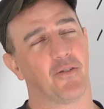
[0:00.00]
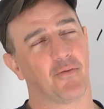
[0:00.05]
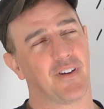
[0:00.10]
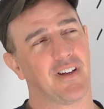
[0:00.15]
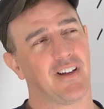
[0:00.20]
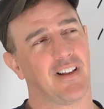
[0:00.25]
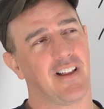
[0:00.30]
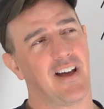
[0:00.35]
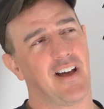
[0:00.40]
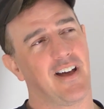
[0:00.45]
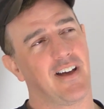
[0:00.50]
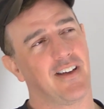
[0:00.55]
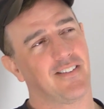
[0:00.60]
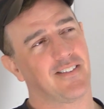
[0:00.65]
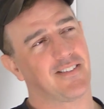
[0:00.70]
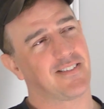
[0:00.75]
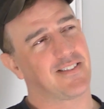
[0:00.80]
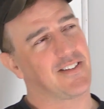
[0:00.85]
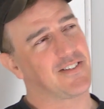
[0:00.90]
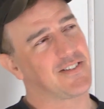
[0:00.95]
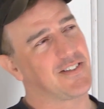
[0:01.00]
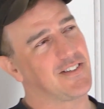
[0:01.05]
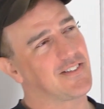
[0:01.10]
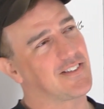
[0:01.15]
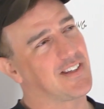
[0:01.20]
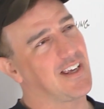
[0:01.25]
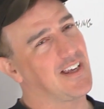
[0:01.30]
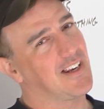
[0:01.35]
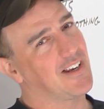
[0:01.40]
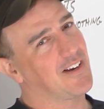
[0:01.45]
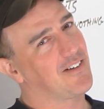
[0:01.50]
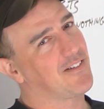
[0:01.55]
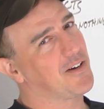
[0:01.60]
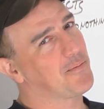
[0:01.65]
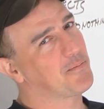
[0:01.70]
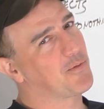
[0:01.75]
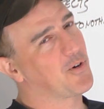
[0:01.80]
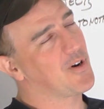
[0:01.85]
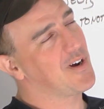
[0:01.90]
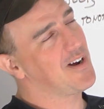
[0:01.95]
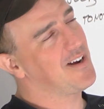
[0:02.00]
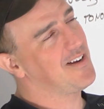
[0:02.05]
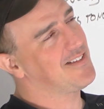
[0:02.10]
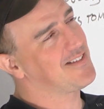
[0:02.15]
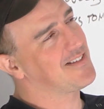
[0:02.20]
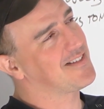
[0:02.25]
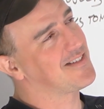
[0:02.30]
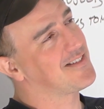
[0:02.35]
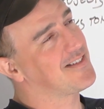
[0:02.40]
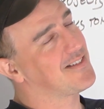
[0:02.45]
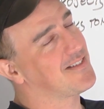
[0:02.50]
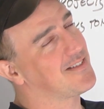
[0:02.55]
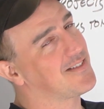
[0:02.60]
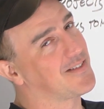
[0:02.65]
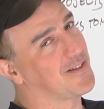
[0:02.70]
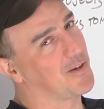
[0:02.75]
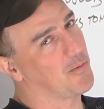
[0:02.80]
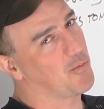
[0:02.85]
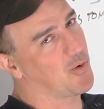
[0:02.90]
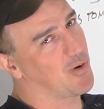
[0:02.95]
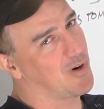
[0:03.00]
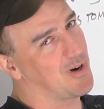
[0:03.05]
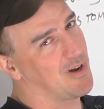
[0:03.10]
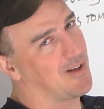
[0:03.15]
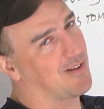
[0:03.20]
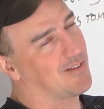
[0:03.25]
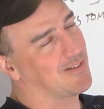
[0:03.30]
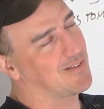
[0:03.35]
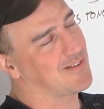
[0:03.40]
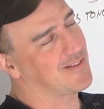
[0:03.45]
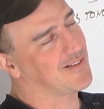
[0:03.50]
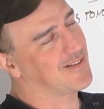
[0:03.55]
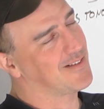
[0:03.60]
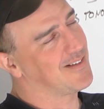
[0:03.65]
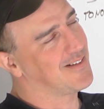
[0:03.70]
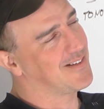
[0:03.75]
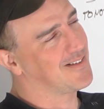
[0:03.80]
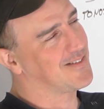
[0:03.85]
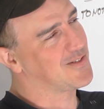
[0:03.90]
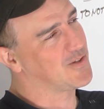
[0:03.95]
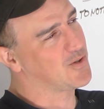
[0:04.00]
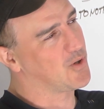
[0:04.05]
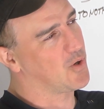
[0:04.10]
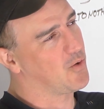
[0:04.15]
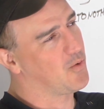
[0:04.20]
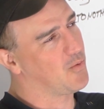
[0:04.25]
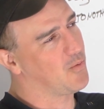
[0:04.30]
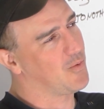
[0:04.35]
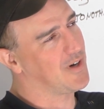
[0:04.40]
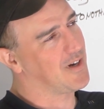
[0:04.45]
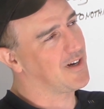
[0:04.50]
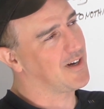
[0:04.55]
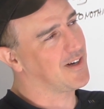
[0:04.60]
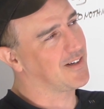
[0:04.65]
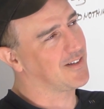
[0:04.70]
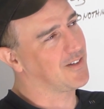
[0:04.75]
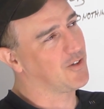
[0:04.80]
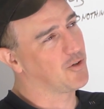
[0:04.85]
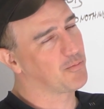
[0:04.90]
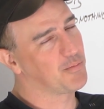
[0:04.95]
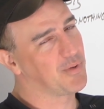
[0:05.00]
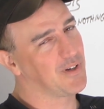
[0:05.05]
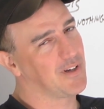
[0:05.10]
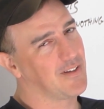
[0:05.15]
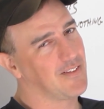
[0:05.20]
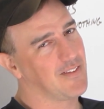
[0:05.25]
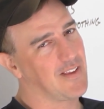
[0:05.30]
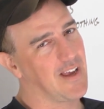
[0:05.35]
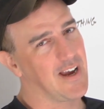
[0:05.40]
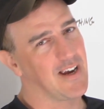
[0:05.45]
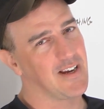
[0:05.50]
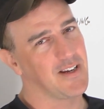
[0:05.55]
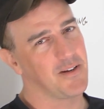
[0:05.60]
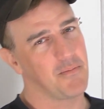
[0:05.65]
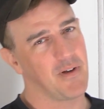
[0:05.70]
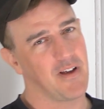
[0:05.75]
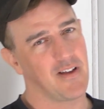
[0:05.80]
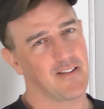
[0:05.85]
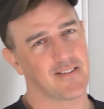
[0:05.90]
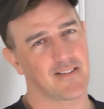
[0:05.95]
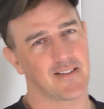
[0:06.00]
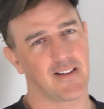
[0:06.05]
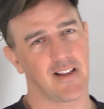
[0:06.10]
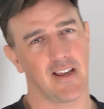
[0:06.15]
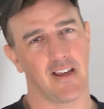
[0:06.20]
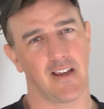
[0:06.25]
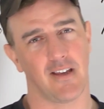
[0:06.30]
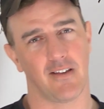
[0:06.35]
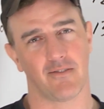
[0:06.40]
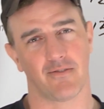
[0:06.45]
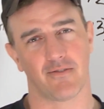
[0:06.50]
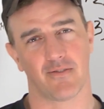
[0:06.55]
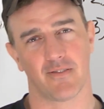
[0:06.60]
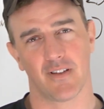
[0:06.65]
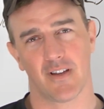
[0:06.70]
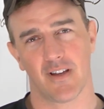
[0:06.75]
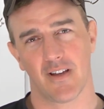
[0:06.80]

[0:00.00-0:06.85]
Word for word: Realize that she's getting her upgrades somewhere else. So uh, you're being the handyman slave.